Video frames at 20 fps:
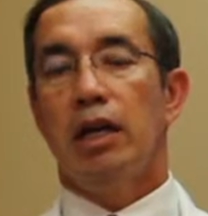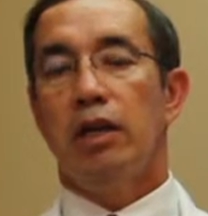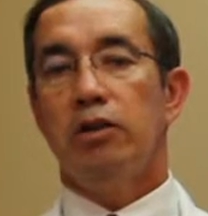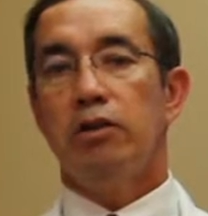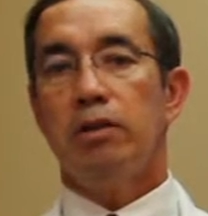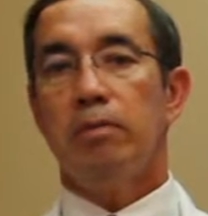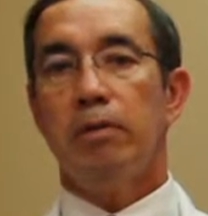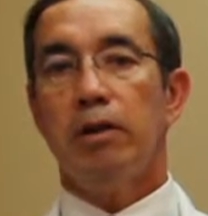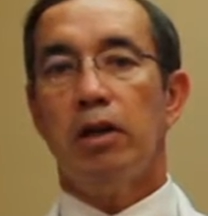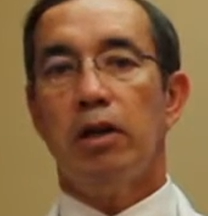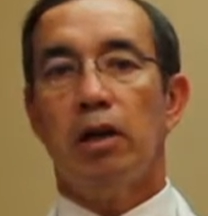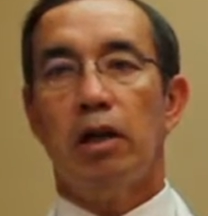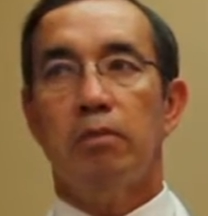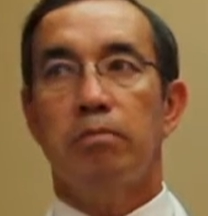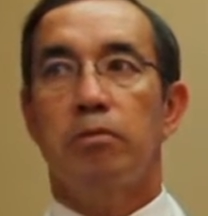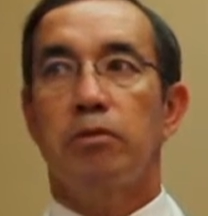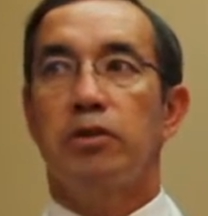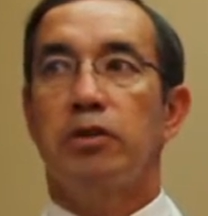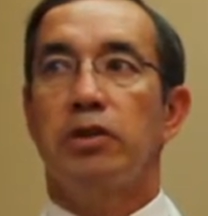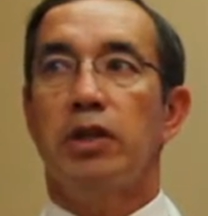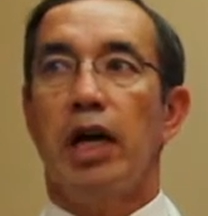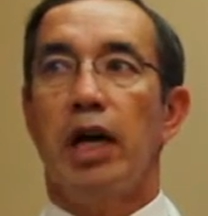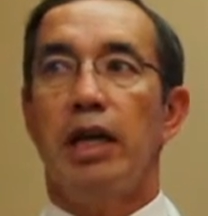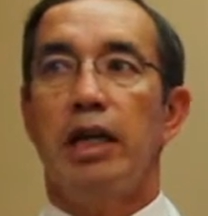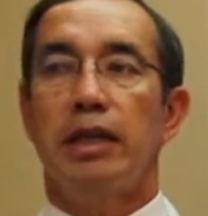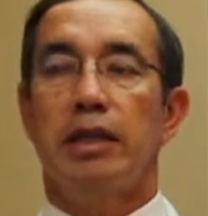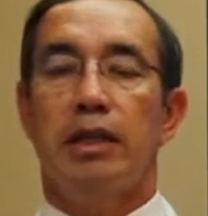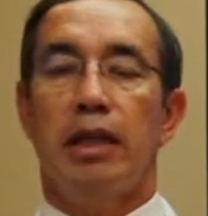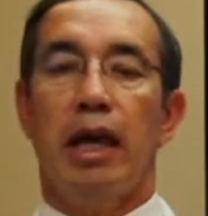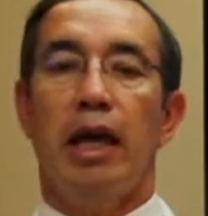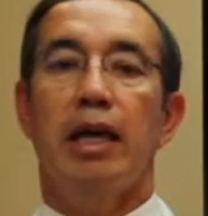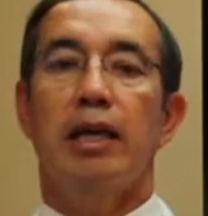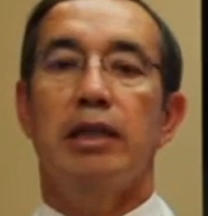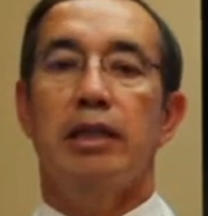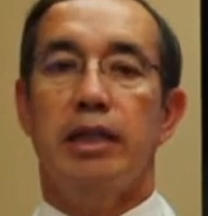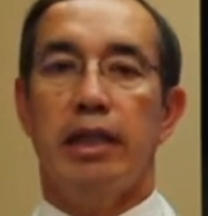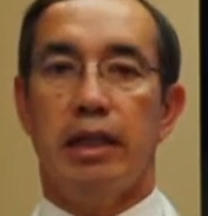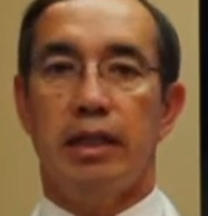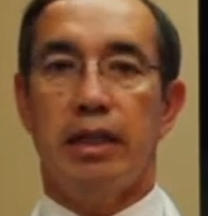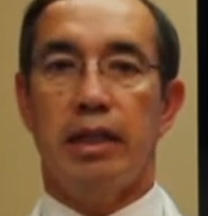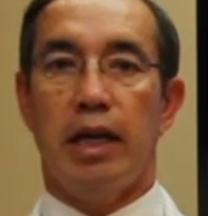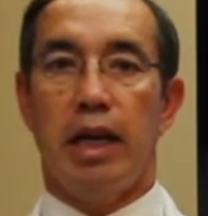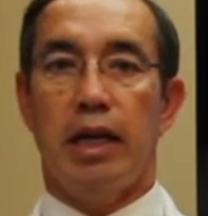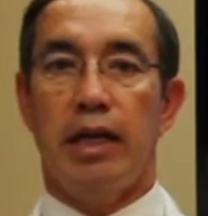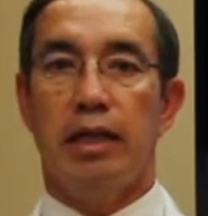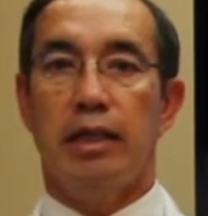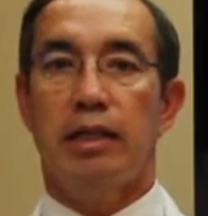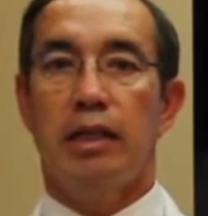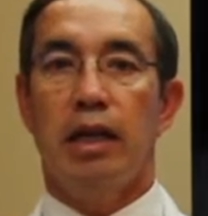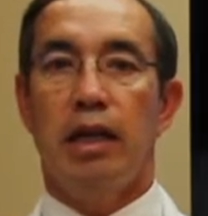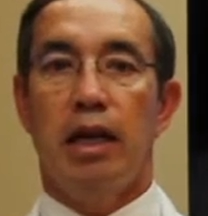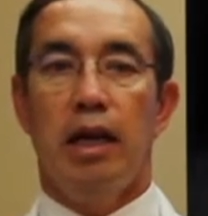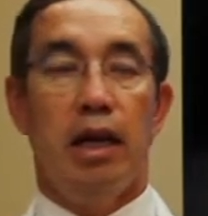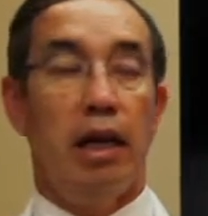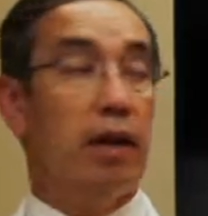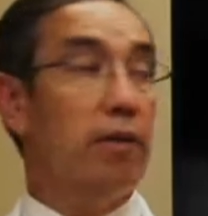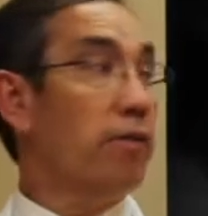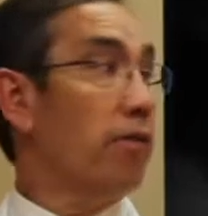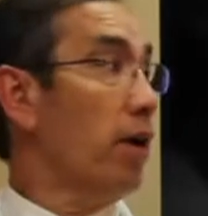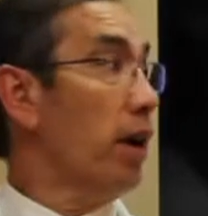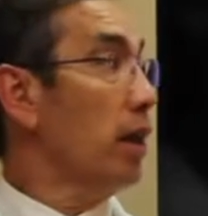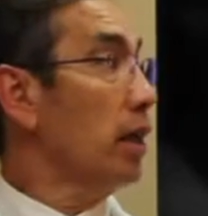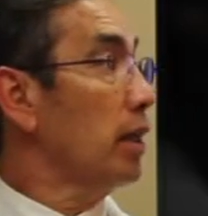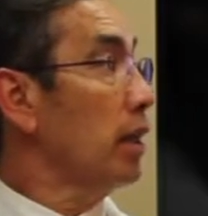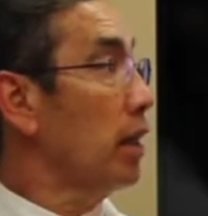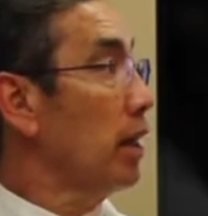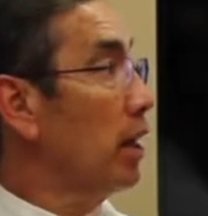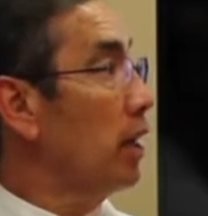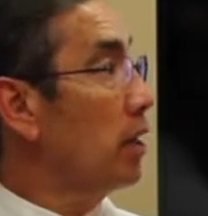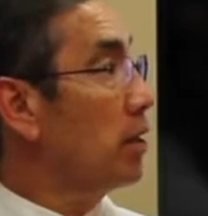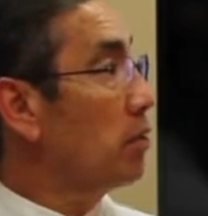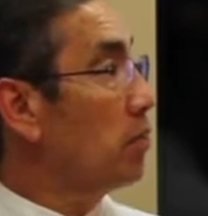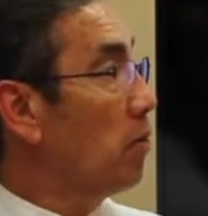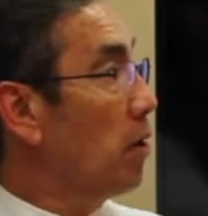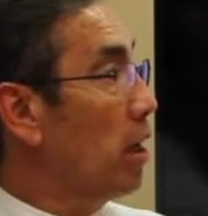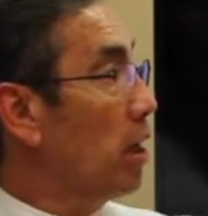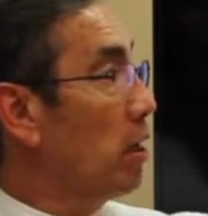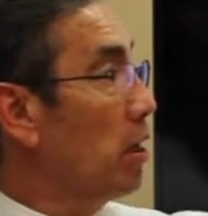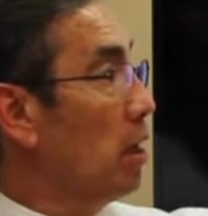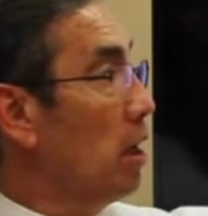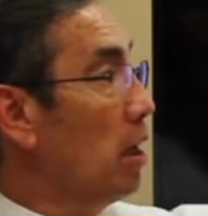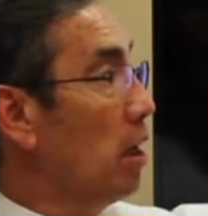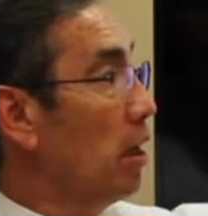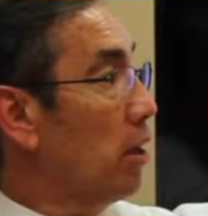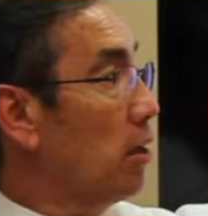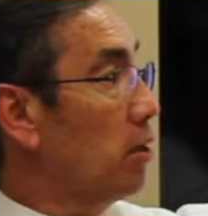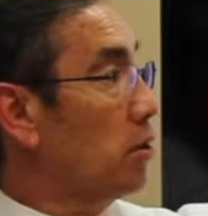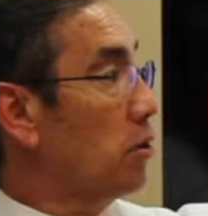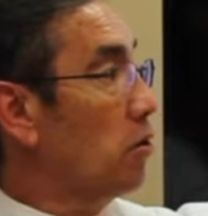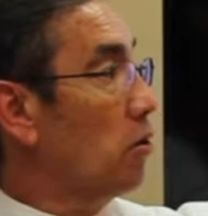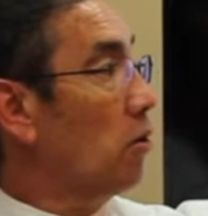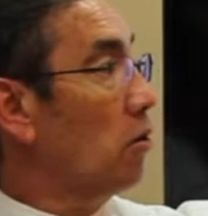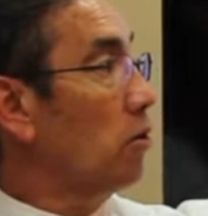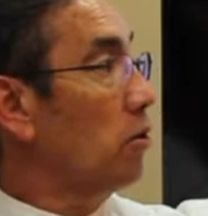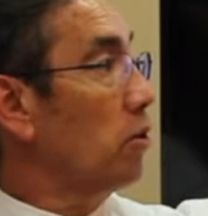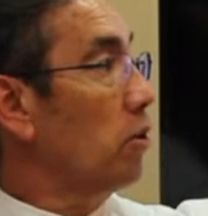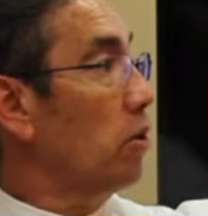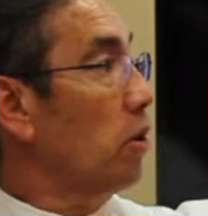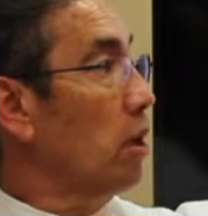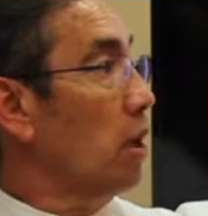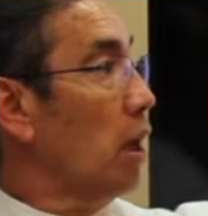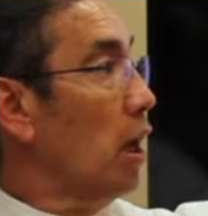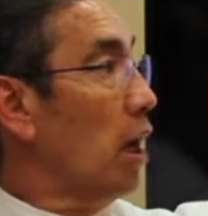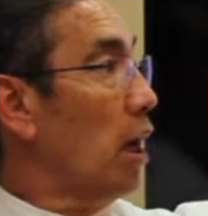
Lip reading: It used to be called bursitis and tendonitis, and frankly, it's when the shoulder